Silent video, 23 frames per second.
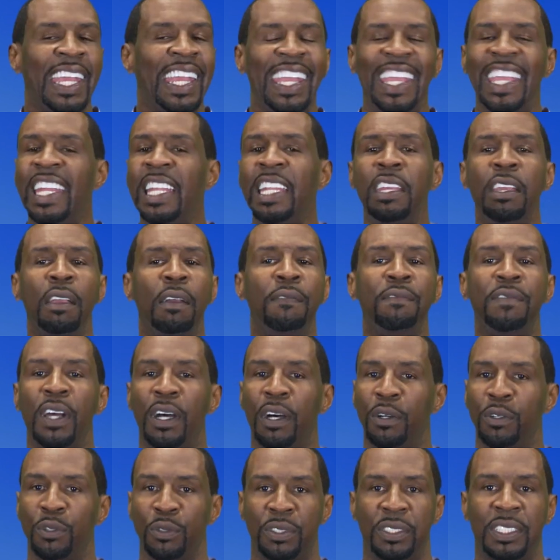Any of
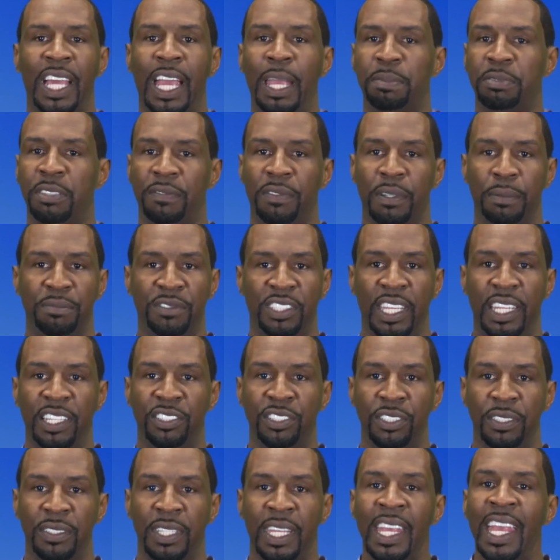those types of
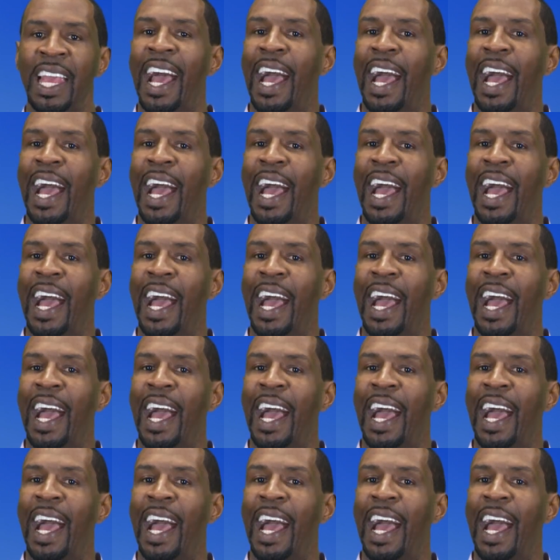objections,